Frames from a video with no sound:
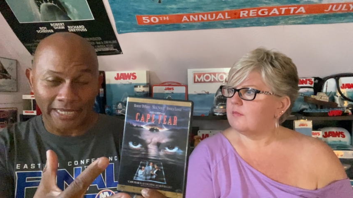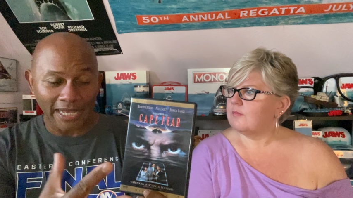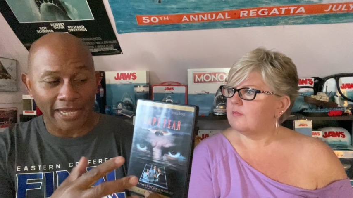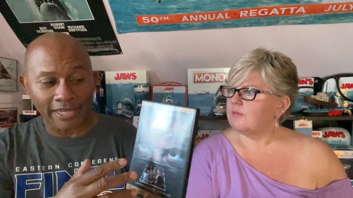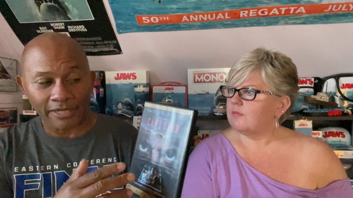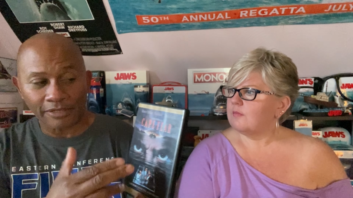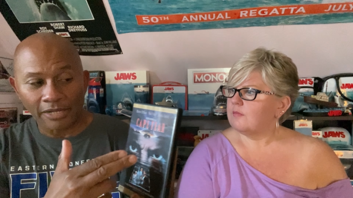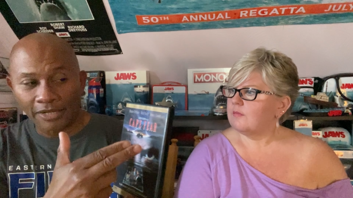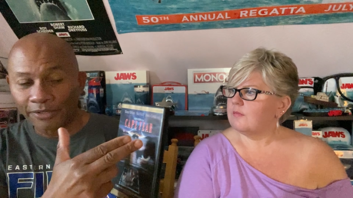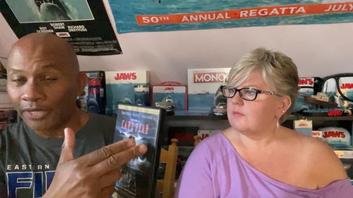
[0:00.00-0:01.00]
Speaker 1: guy,
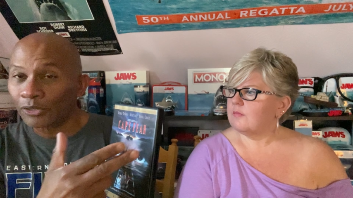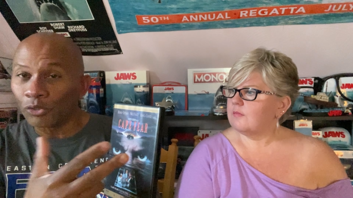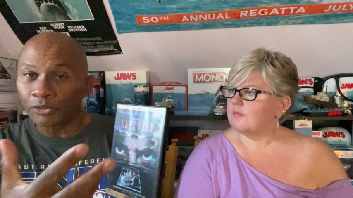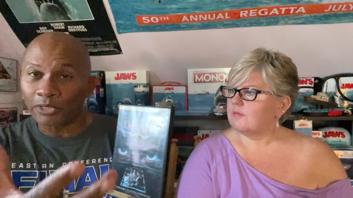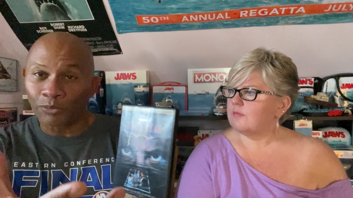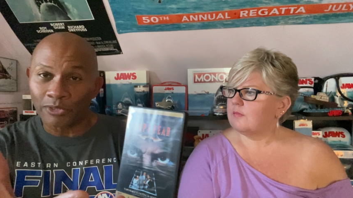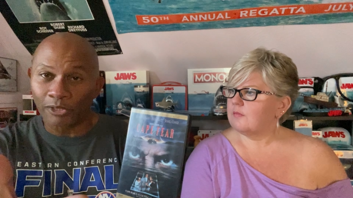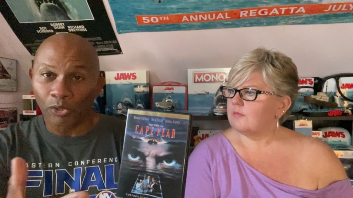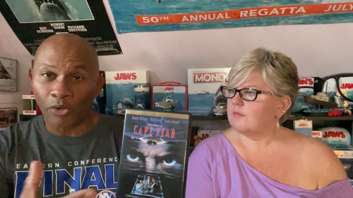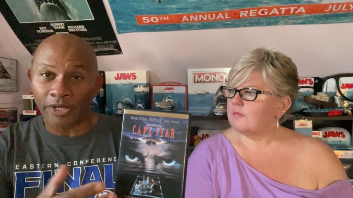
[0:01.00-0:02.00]
uh, Nick Nolte was the
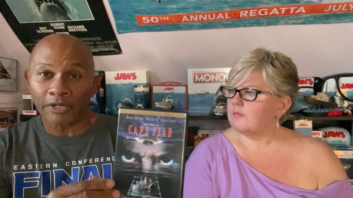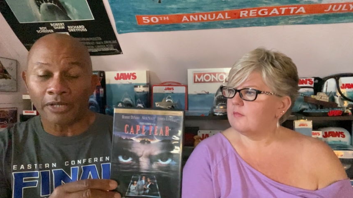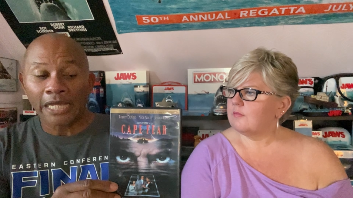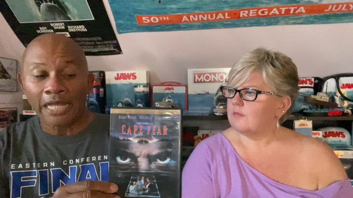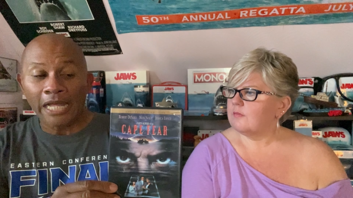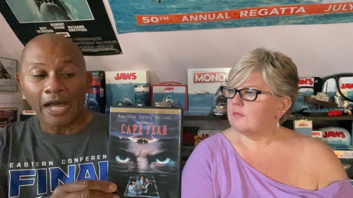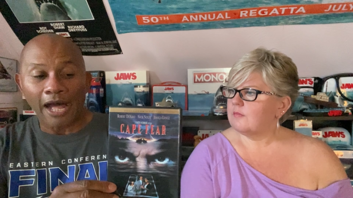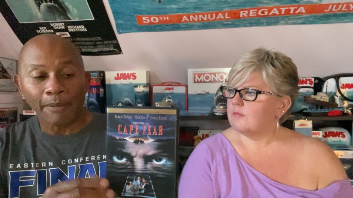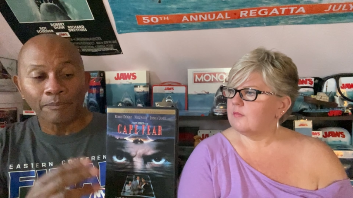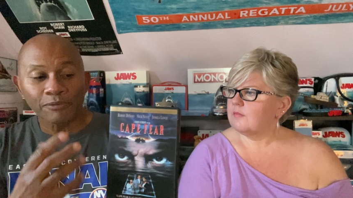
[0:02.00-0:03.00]
lawyer.
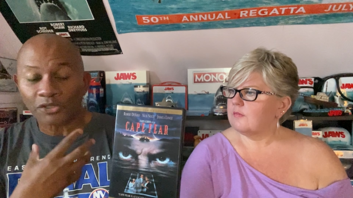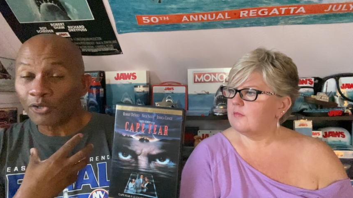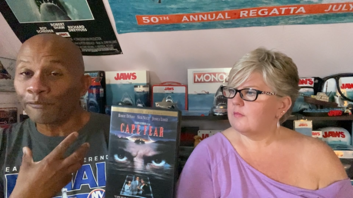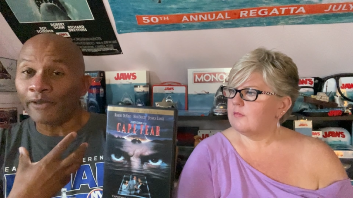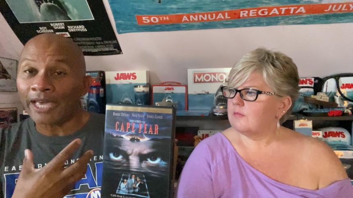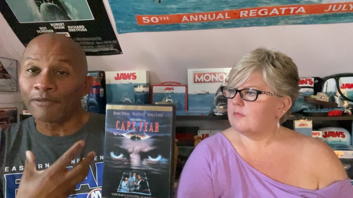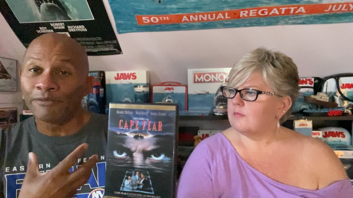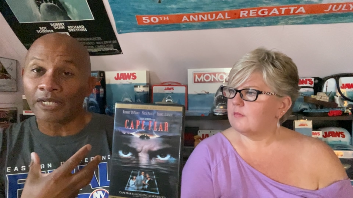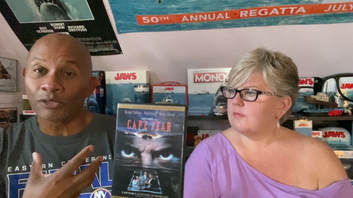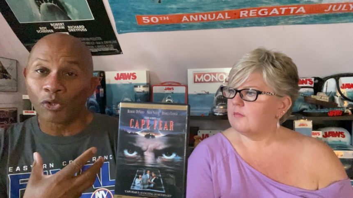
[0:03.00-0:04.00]
I'm such a fan of
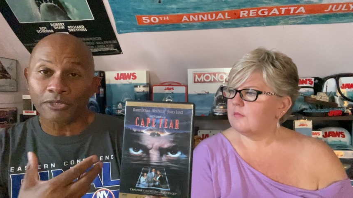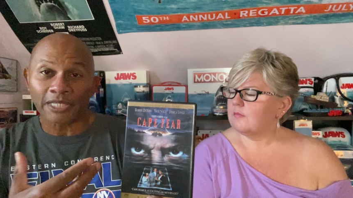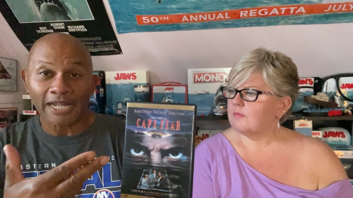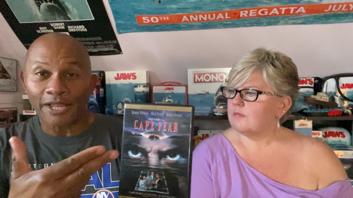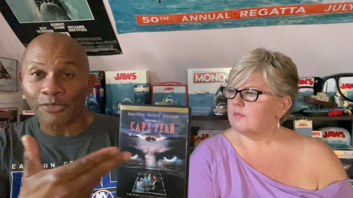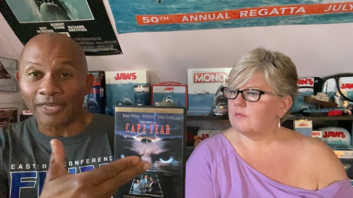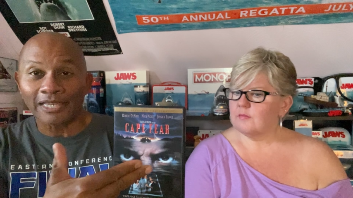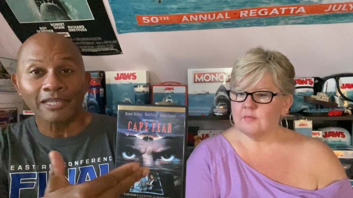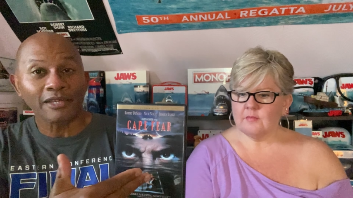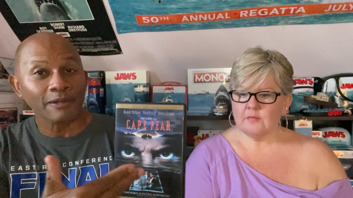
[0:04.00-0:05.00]
Nick Nolte. I think
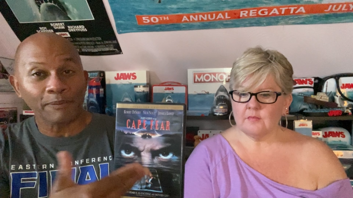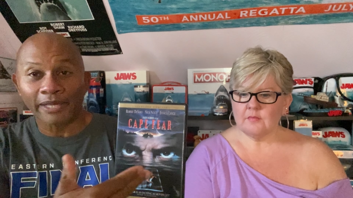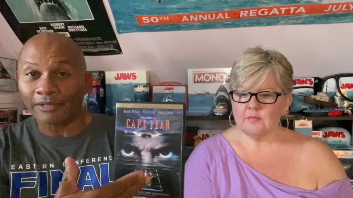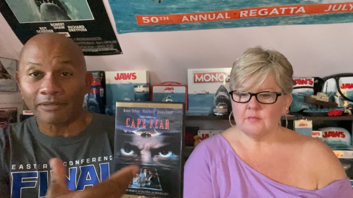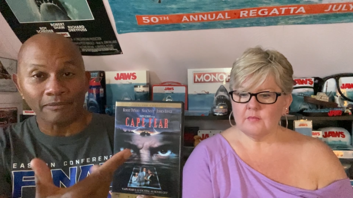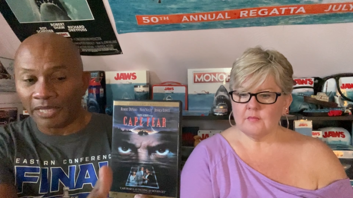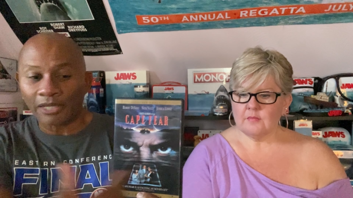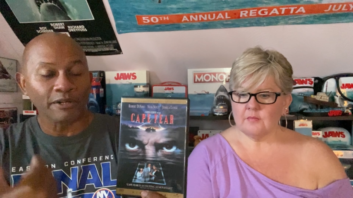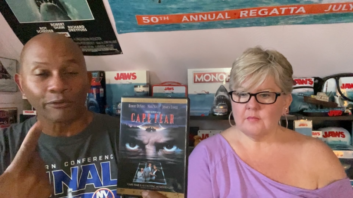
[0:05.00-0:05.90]
he could have played, they could have